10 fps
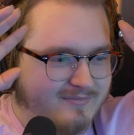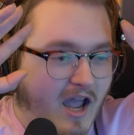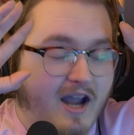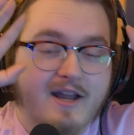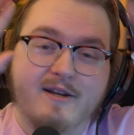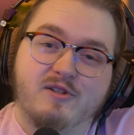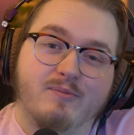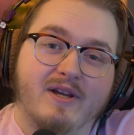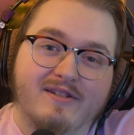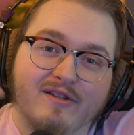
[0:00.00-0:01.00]
I gotta
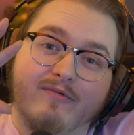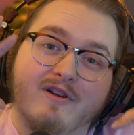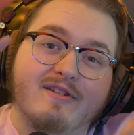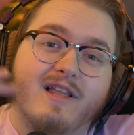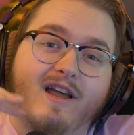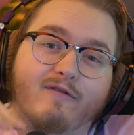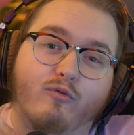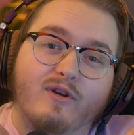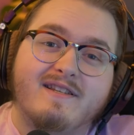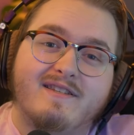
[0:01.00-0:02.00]
explain, so there's a lot
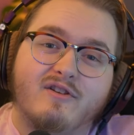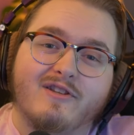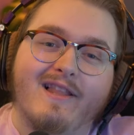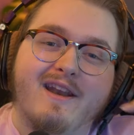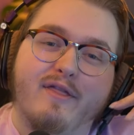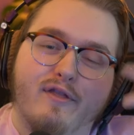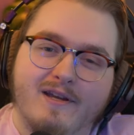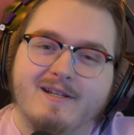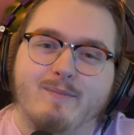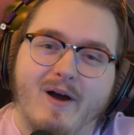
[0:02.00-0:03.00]
of reasons, there's a lot of
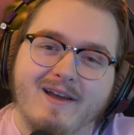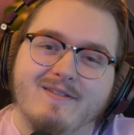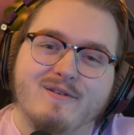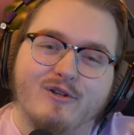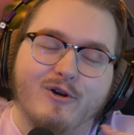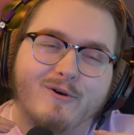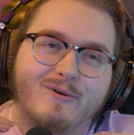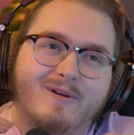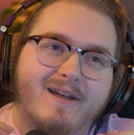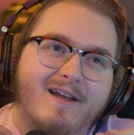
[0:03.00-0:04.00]
things behind this
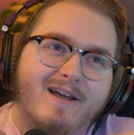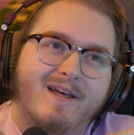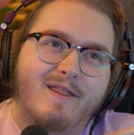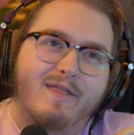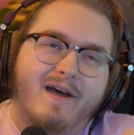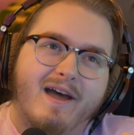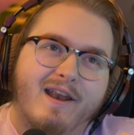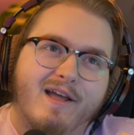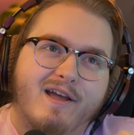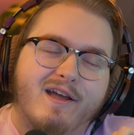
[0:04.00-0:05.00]
code that